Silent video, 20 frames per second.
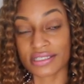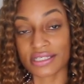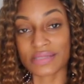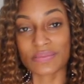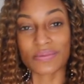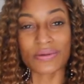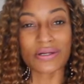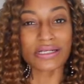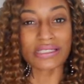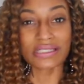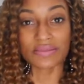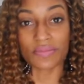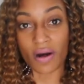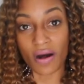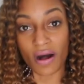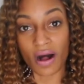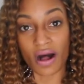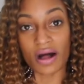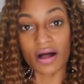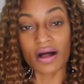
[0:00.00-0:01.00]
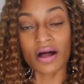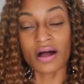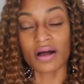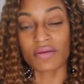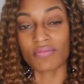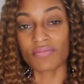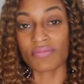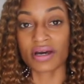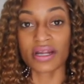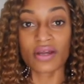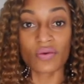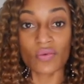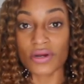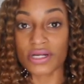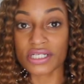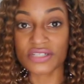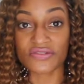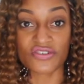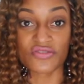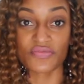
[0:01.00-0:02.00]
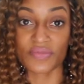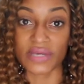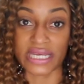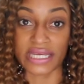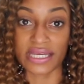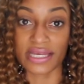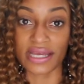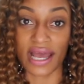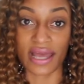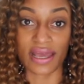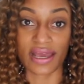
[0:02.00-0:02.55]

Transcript: It's pretty small, but it works for me,